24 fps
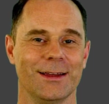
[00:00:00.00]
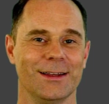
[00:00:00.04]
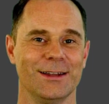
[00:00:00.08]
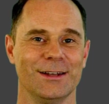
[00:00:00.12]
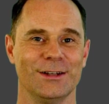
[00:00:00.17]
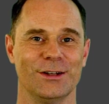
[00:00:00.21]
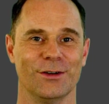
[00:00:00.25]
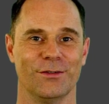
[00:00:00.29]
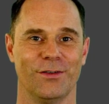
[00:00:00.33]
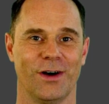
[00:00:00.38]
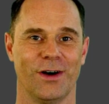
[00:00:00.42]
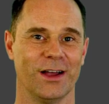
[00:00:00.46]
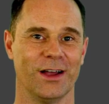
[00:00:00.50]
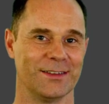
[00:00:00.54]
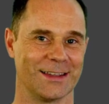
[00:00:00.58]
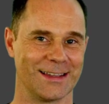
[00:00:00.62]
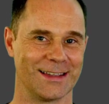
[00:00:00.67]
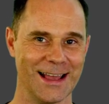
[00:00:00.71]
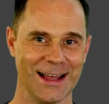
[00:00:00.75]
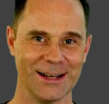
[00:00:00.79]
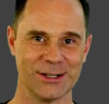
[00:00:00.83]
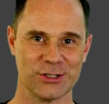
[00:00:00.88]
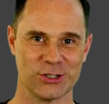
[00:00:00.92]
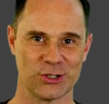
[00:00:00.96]
devise a
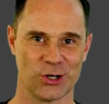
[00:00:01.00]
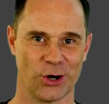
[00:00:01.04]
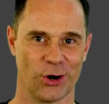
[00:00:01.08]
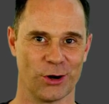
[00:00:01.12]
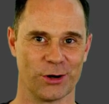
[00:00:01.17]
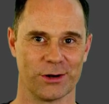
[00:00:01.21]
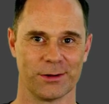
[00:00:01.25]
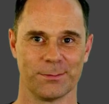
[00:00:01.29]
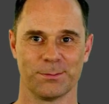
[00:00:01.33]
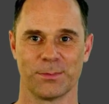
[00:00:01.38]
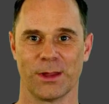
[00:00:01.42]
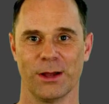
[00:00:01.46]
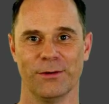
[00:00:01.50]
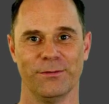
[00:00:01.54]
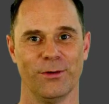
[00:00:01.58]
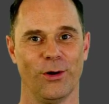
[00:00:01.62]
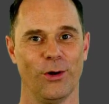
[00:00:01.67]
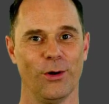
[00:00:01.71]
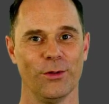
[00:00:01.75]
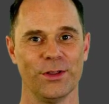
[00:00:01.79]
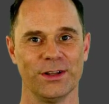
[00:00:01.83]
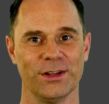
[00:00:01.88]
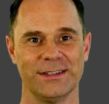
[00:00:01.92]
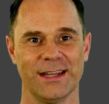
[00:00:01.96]
Gantt chart of
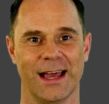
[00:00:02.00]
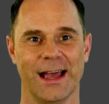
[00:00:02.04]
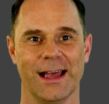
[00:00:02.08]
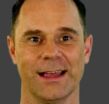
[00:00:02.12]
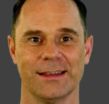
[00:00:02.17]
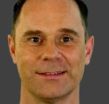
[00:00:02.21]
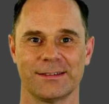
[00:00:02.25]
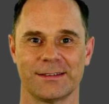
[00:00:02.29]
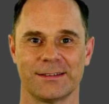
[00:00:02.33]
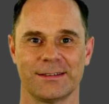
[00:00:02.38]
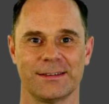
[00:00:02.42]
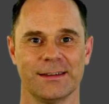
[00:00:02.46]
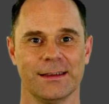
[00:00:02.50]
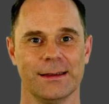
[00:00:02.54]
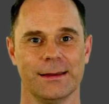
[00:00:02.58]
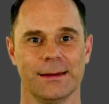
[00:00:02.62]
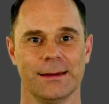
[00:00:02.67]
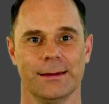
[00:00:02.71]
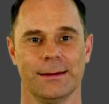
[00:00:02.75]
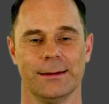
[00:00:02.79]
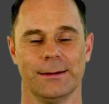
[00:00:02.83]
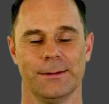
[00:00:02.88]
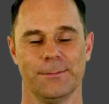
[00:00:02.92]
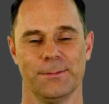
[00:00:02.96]
all the tasks.
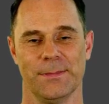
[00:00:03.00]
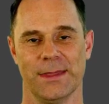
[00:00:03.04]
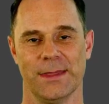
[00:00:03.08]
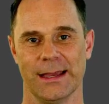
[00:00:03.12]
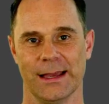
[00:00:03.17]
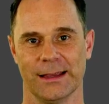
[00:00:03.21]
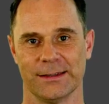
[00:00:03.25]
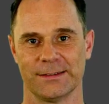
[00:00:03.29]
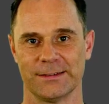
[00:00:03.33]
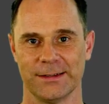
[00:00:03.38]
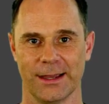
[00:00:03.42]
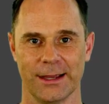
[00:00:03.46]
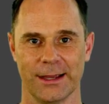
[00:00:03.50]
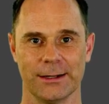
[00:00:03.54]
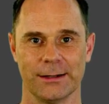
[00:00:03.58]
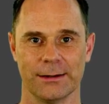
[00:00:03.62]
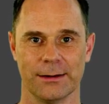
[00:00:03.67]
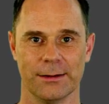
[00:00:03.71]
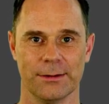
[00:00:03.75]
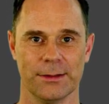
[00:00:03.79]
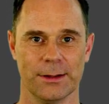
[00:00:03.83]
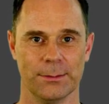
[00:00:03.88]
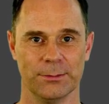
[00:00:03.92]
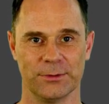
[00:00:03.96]
They
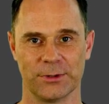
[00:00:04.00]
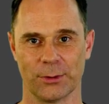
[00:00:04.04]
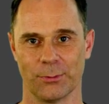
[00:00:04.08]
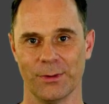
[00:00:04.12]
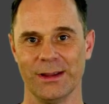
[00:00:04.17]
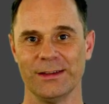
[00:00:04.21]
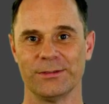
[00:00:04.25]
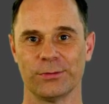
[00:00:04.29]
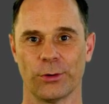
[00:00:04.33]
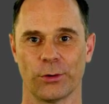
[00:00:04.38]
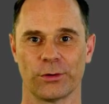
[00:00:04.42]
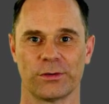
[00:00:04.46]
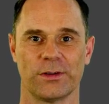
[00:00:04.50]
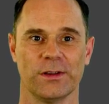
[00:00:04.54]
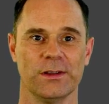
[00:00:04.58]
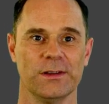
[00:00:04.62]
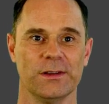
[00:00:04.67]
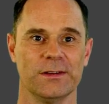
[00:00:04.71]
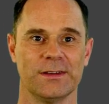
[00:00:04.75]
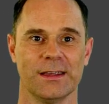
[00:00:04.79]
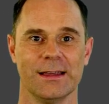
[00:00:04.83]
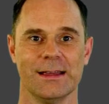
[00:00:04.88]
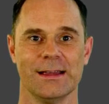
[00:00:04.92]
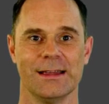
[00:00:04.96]
assign them to
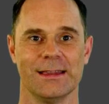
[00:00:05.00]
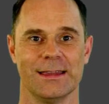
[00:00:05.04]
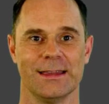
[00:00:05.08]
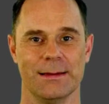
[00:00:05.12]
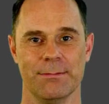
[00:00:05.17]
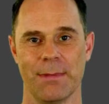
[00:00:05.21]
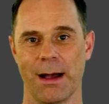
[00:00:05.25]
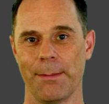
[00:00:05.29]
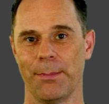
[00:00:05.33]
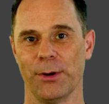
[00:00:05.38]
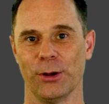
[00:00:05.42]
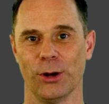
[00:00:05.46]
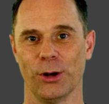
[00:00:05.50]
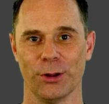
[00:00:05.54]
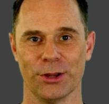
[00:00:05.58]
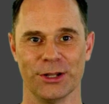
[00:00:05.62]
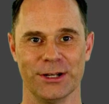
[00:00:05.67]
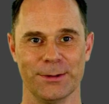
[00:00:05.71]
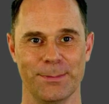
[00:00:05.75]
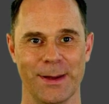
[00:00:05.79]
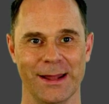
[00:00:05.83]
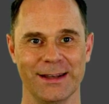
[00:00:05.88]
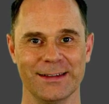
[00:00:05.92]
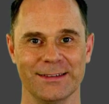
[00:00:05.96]
resources, they map out all the
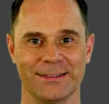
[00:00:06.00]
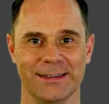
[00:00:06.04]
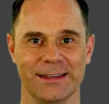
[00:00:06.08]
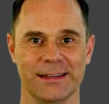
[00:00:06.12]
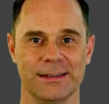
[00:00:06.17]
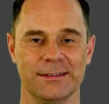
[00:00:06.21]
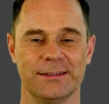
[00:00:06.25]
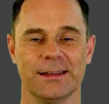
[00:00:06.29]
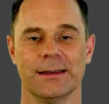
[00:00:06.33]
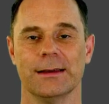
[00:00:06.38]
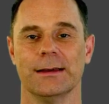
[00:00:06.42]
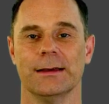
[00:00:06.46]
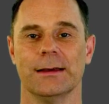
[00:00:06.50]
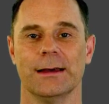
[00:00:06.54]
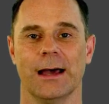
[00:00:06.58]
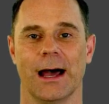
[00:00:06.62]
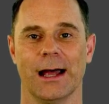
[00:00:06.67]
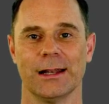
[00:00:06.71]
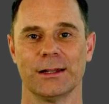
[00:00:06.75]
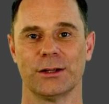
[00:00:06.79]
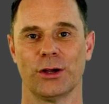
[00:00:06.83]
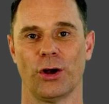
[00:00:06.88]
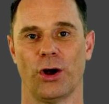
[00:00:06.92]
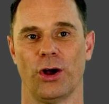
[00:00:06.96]
dependencies,
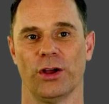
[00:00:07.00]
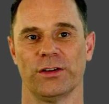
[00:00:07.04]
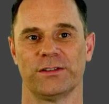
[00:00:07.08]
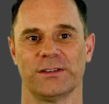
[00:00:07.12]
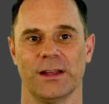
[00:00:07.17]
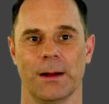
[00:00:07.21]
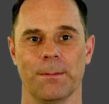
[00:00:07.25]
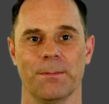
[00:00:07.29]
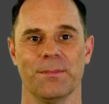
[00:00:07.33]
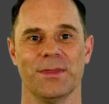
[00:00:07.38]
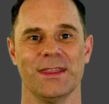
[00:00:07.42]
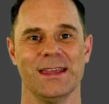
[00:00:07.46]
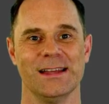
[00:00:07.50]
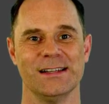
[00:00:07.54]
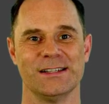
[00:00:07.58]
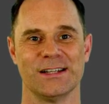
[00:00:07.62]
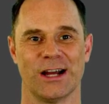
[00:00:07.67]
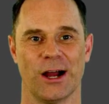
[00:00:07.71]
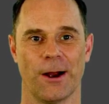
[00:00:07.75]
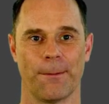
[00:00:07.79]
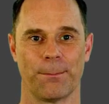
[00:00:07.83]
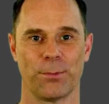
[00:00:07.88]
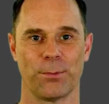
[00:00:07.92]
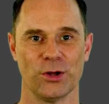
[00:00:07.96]
and cost up the
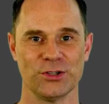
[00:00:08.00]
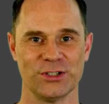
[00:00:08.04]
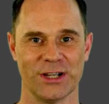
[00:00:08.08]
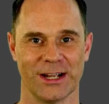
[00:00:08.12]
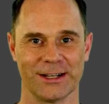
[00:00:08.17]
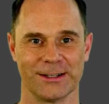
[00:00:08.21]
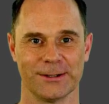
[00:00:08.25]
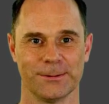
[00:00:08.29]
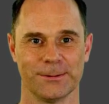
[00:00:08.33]
entire project.